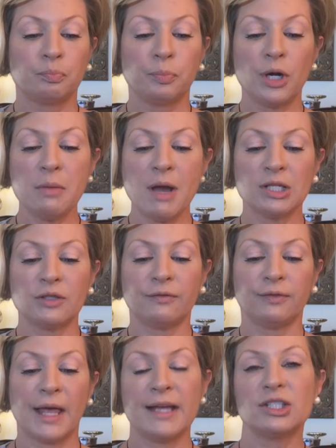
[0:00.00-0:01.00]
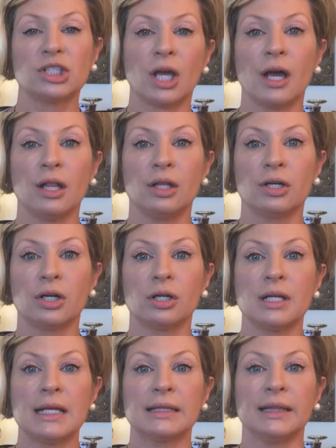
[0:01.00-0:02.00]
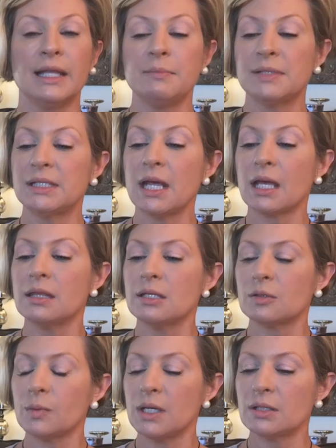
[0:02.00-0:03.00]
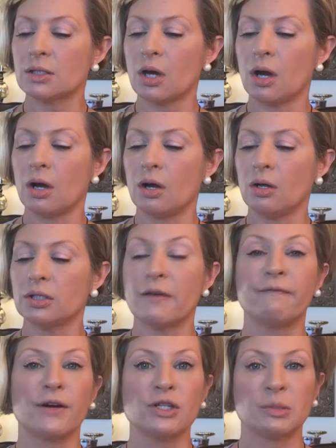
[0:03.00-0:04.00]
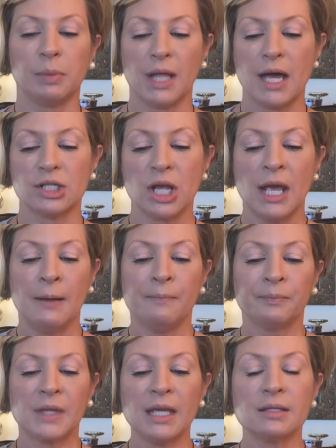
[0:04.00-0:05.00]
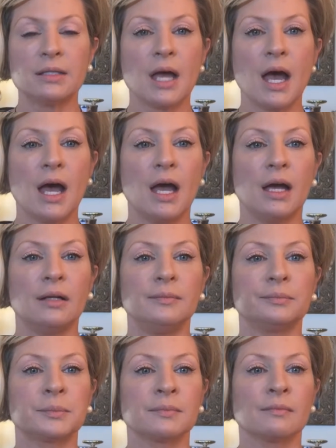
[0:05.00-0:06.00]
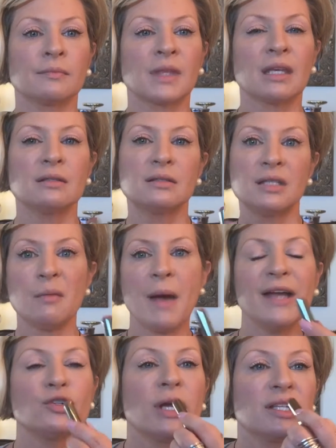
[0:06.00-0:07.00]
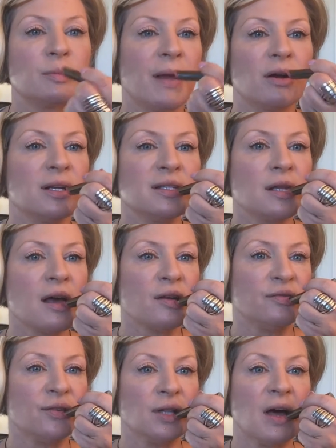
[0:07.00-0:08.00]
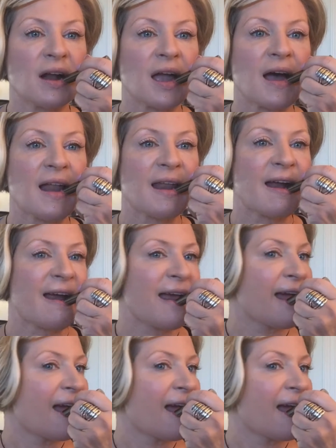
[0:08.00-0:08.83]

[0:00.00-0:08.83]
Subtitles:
pretty much flesh colored lipstick, and this one is called First Blush. It's a semi-transparent. It's not a full-on color,